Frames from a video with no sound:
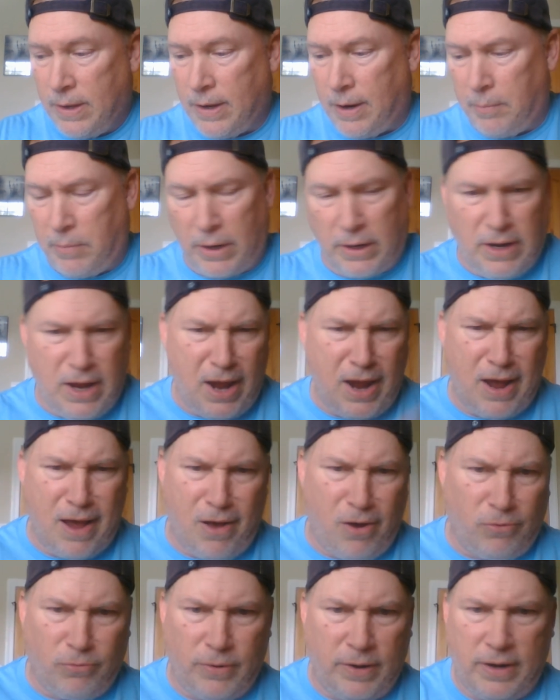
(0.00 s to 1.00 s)
I'm like, yeah,
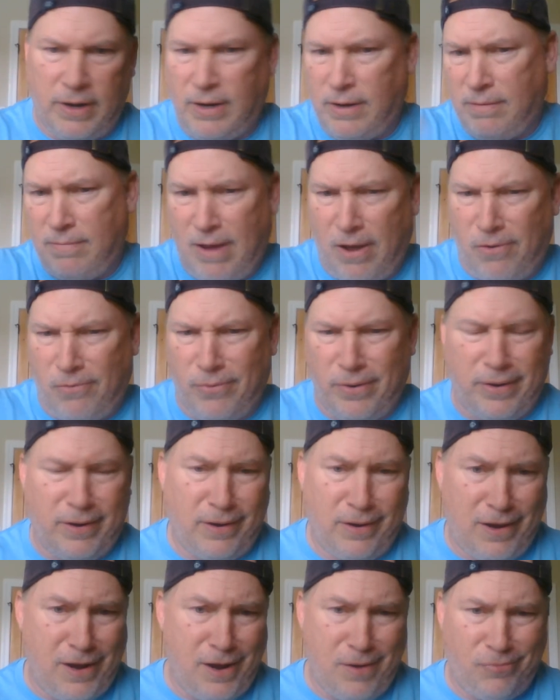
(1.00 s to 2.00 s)
I'll run a
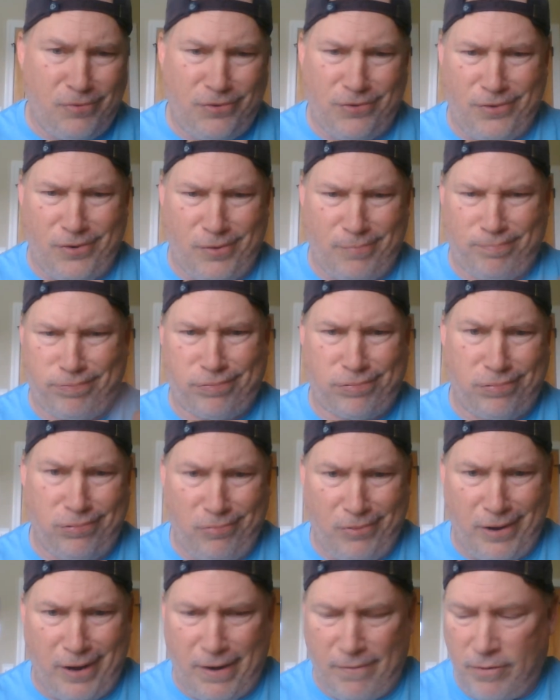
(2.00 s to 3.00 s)
game, sure,
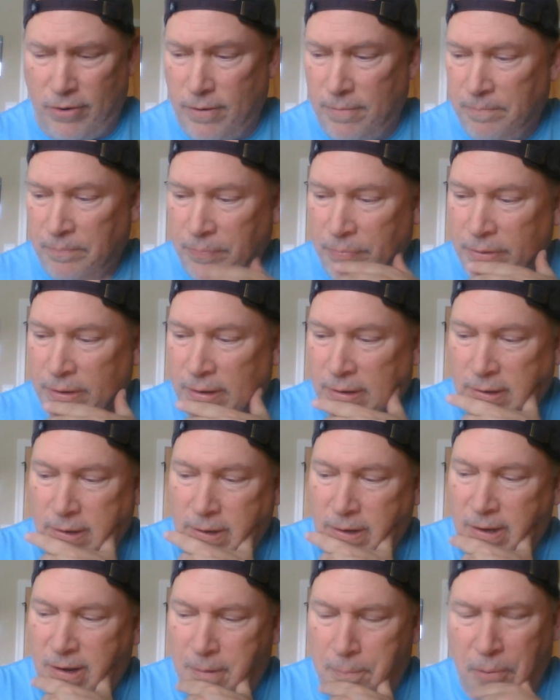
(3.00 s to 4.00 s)
whatever.
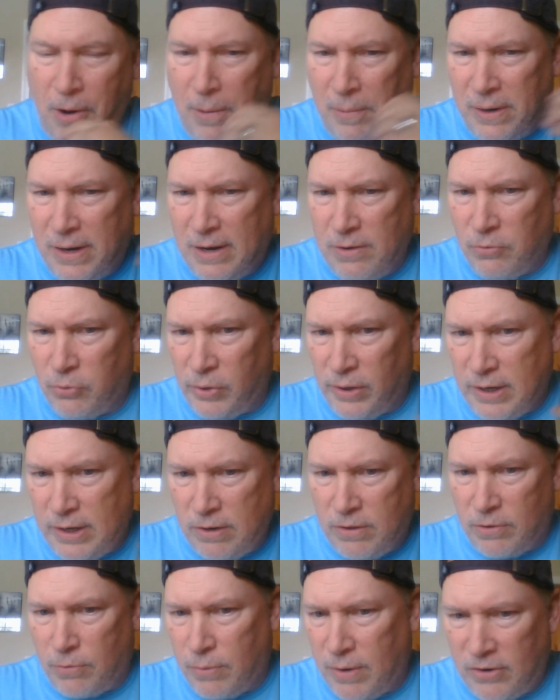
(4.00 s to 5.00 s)
And I probably didn't really
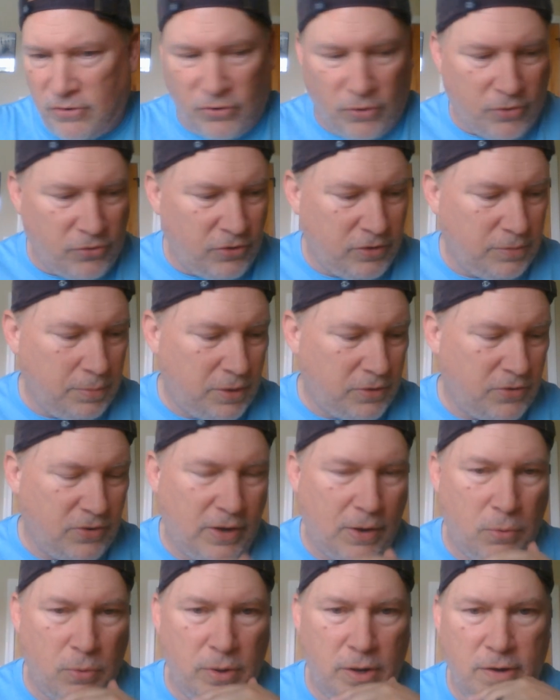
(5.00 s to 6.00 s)
do the research as much as
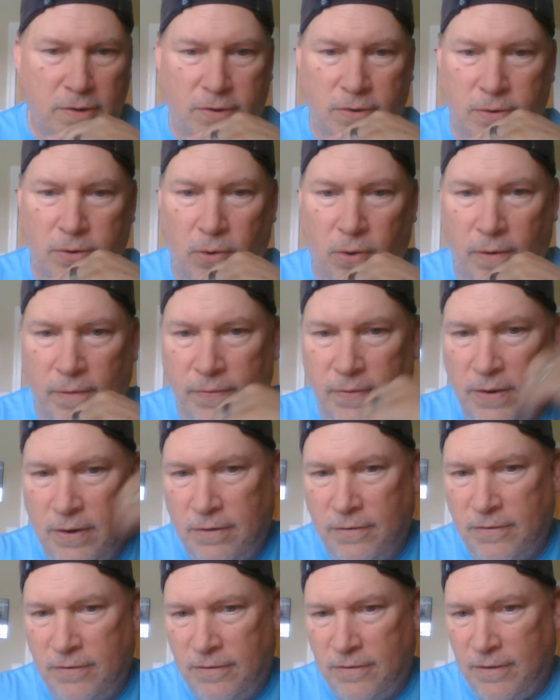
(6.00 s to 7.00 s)
I wanted to on the
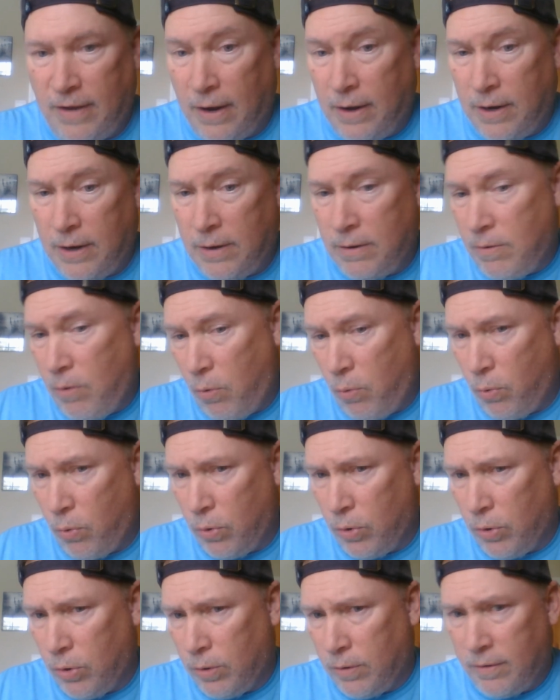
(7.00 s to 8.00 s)
setting
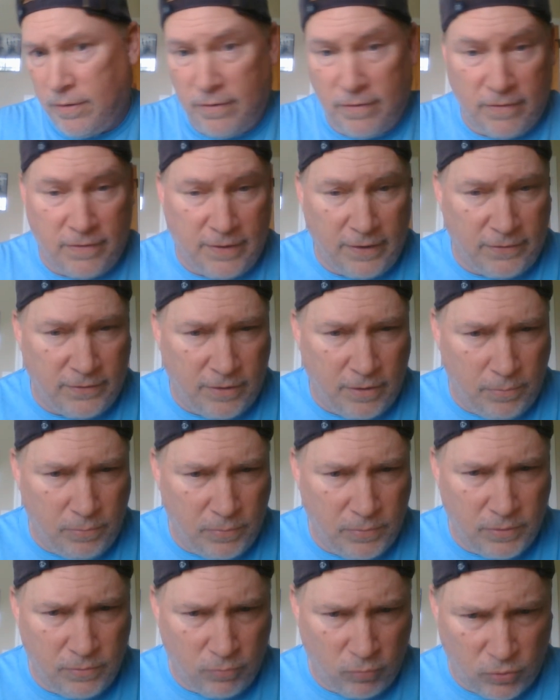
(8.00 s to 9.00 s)
or
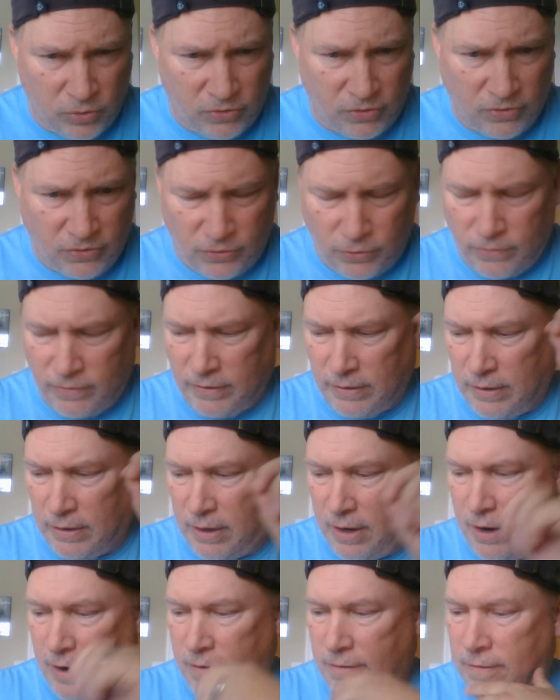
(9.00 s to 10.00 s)
system, which is usually the
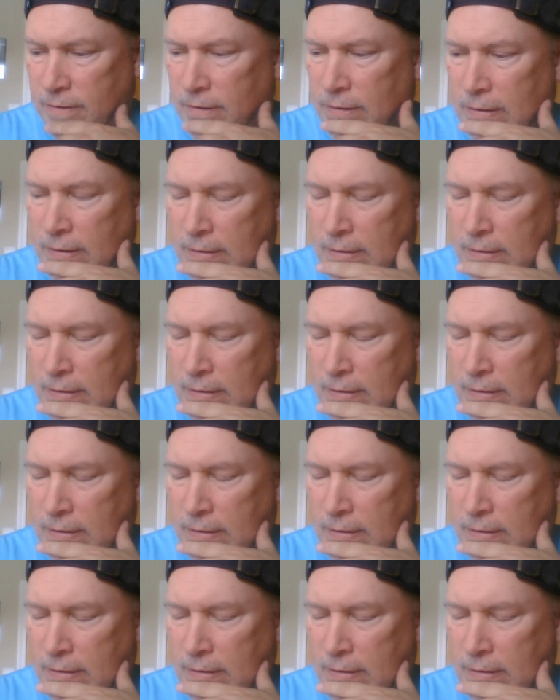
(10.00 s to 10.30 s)
case.